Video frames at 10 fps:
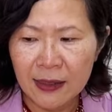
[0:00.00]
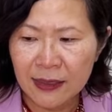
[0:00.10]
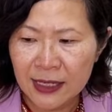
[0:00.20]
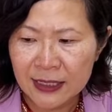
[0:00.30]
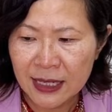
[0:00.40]

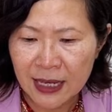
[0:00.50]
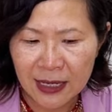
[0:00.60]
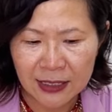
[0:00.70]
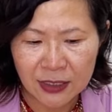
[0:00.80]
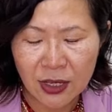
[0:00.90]
This
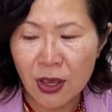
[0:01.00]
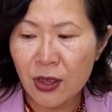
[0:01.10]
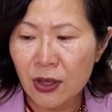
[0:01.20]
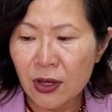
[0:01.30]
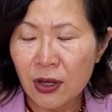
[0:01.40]
is
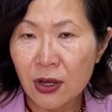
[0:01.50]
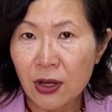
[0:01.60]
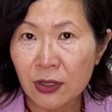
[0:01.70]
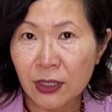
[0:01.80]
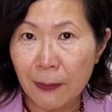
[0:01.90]

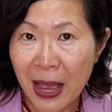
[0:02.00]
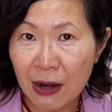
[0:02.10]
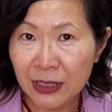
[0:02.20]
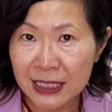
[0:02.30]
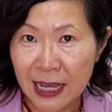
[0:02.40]
the
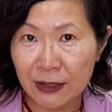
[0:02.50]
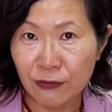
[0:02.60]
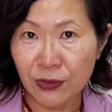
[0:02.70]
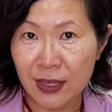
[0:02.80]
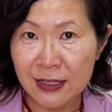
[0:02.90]
power setting
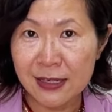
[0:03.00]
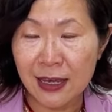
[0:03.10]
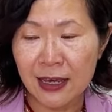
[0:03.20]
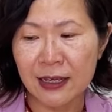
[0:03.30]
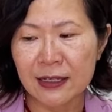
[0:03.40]
for this
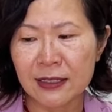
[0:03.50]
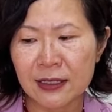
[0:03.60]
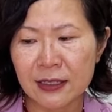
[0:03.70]
is